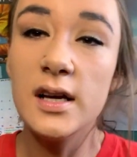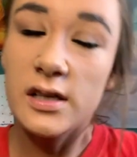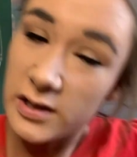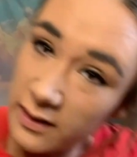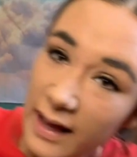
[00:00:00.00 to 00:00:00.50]

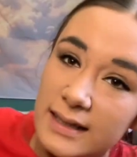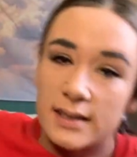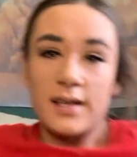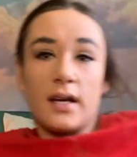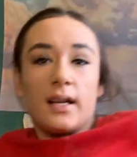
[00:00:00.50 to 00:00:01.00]
that's
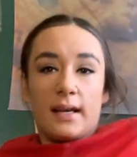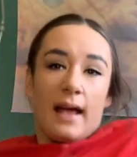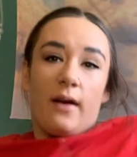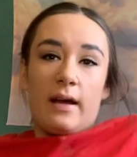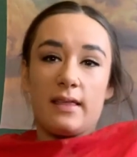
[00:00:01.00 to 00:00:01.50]
good
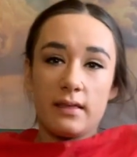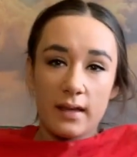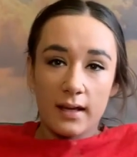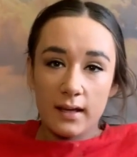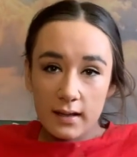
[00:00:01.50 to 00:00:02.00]
now, I
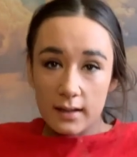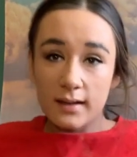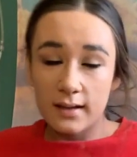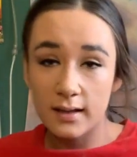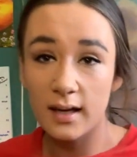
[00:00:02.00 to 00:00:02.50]
think.
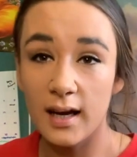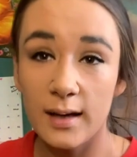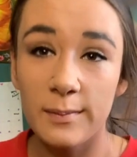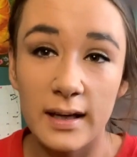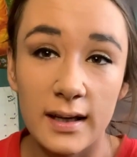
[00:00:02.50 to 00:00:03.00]
I
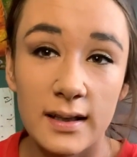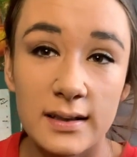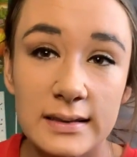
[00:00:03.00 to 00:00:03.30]
mean,